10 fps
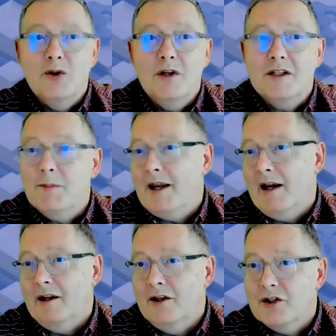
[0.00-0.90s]
do you speak
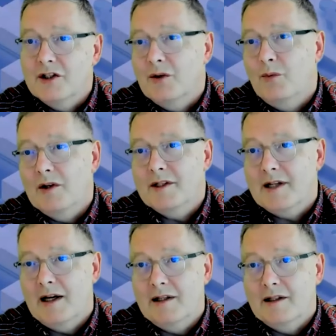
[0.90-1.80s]
English and to what
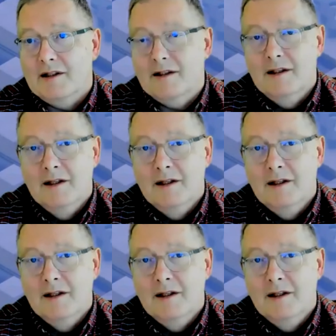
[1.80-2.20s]
standard?